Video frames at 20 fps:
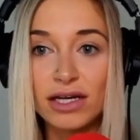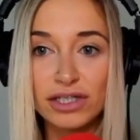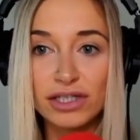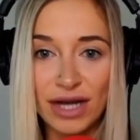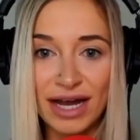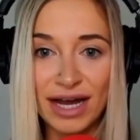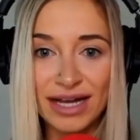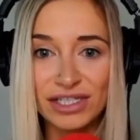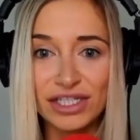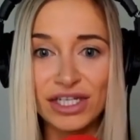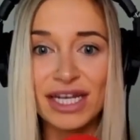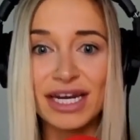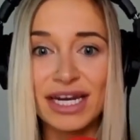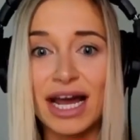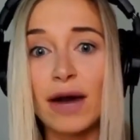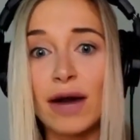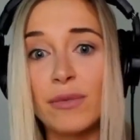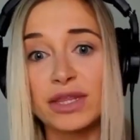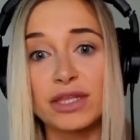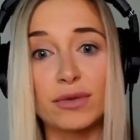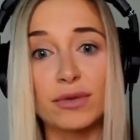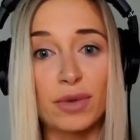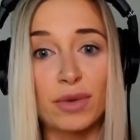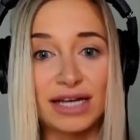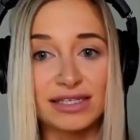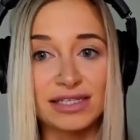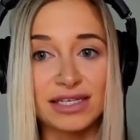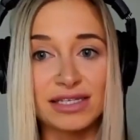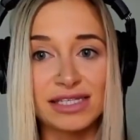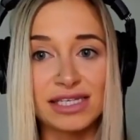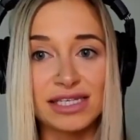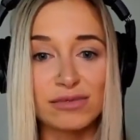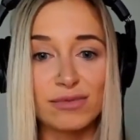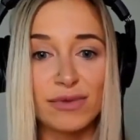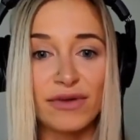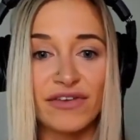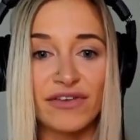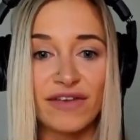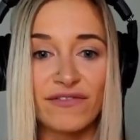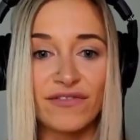strategy and helped with their processes
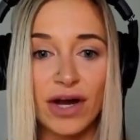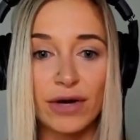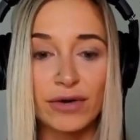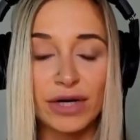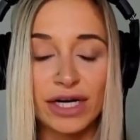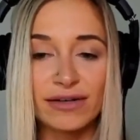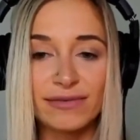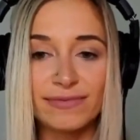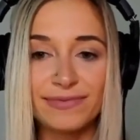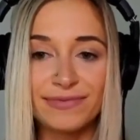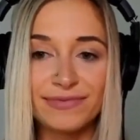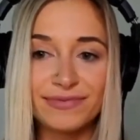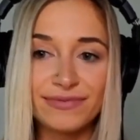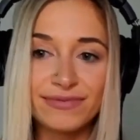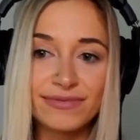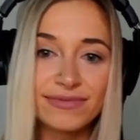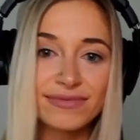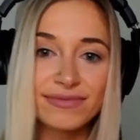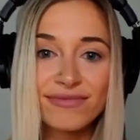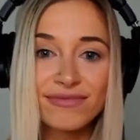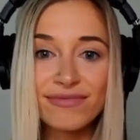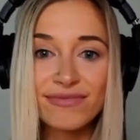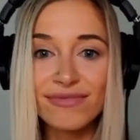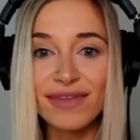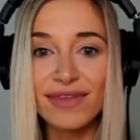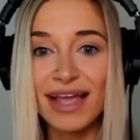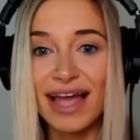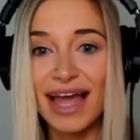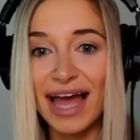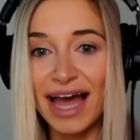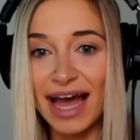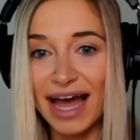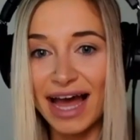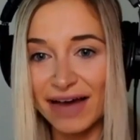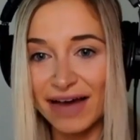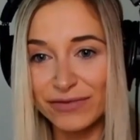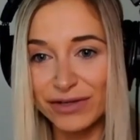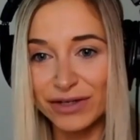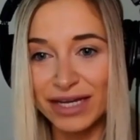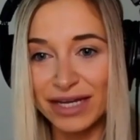moving forward.
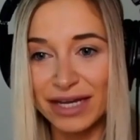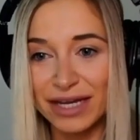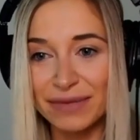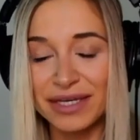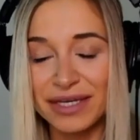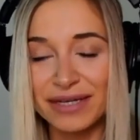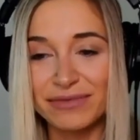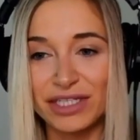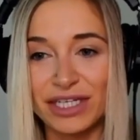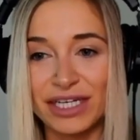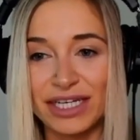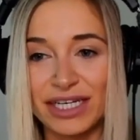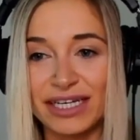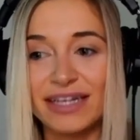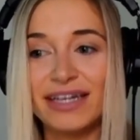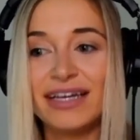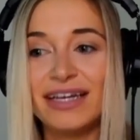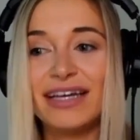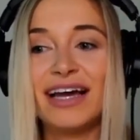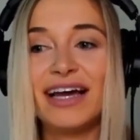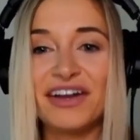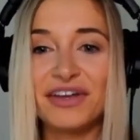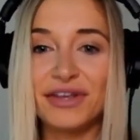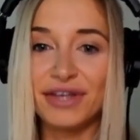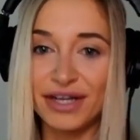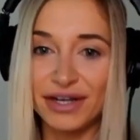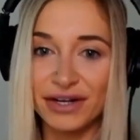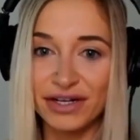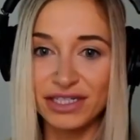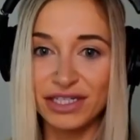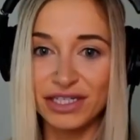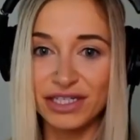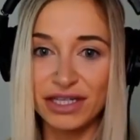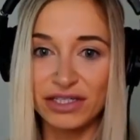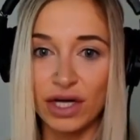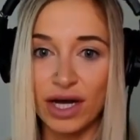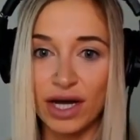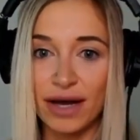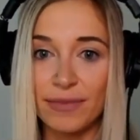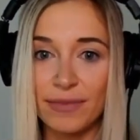After KPMG, a year into
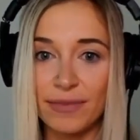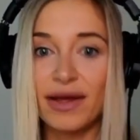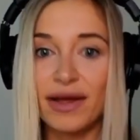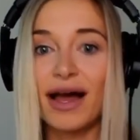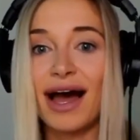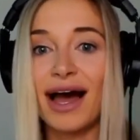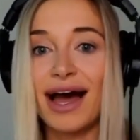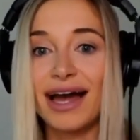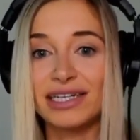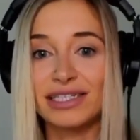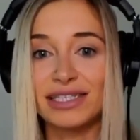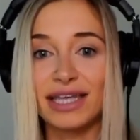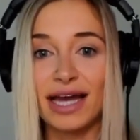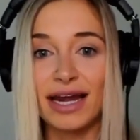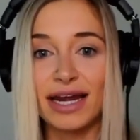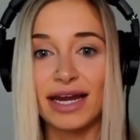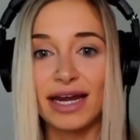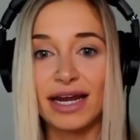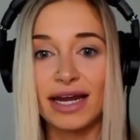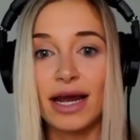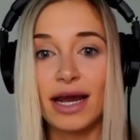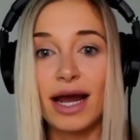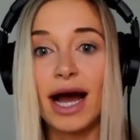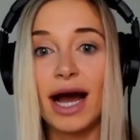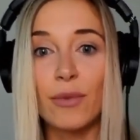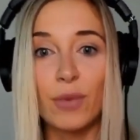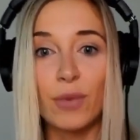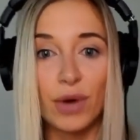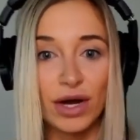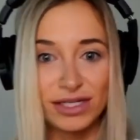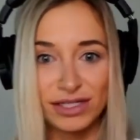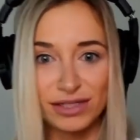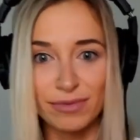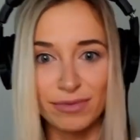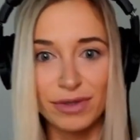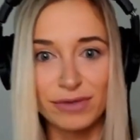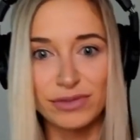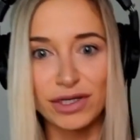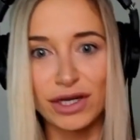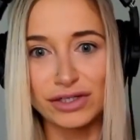the job, I decided I wanted to
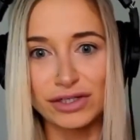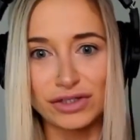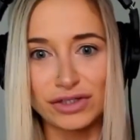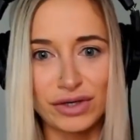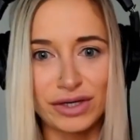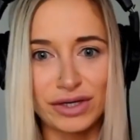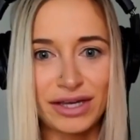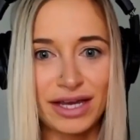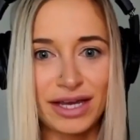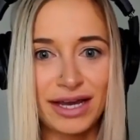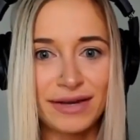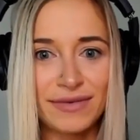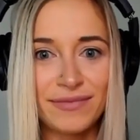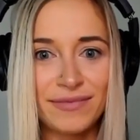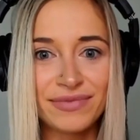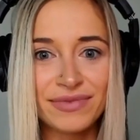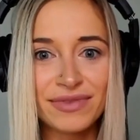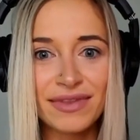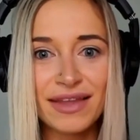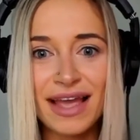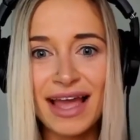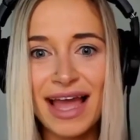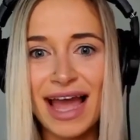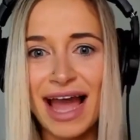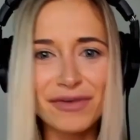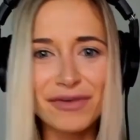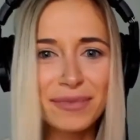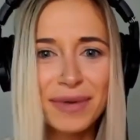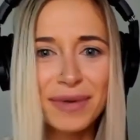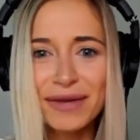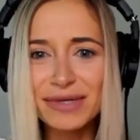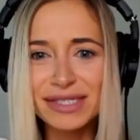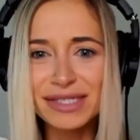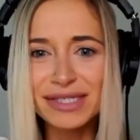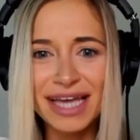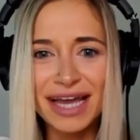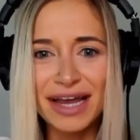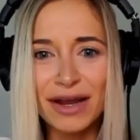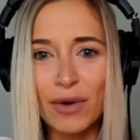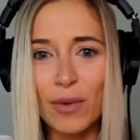move to Australia. Everybody
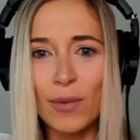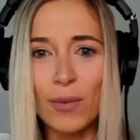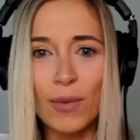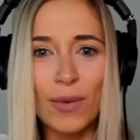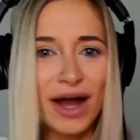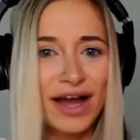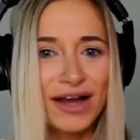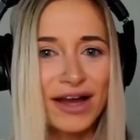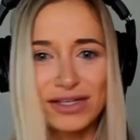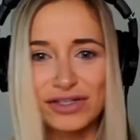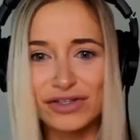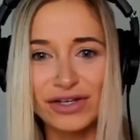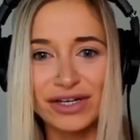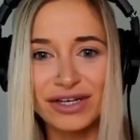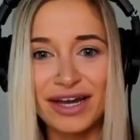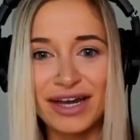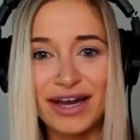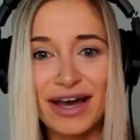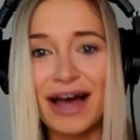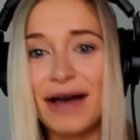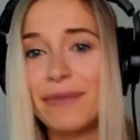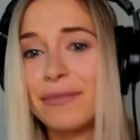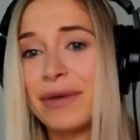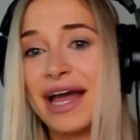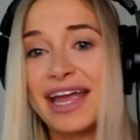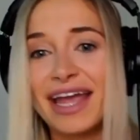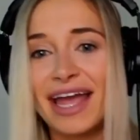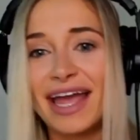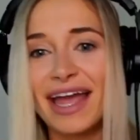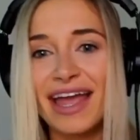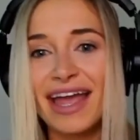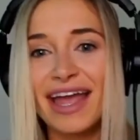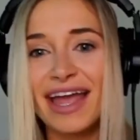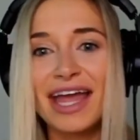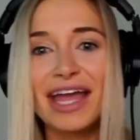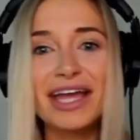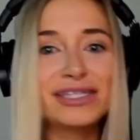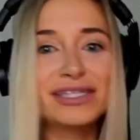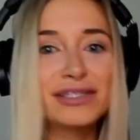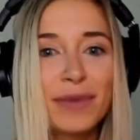was like, why Australia? I'm like,
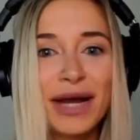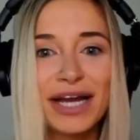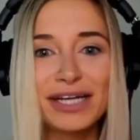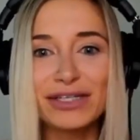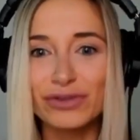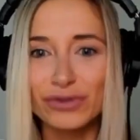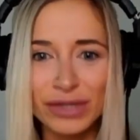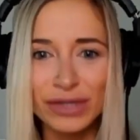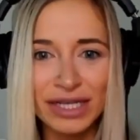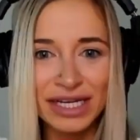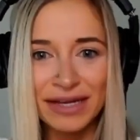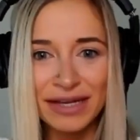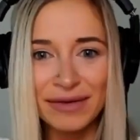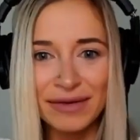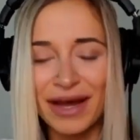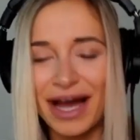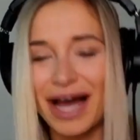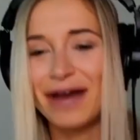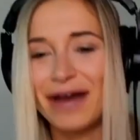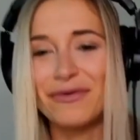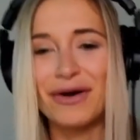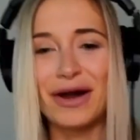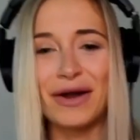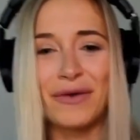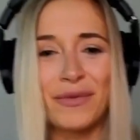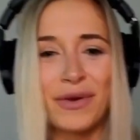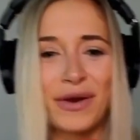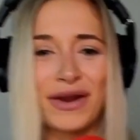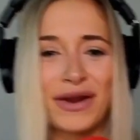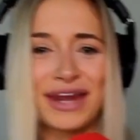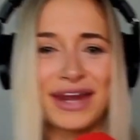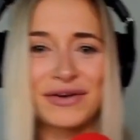it's my dream. I want to work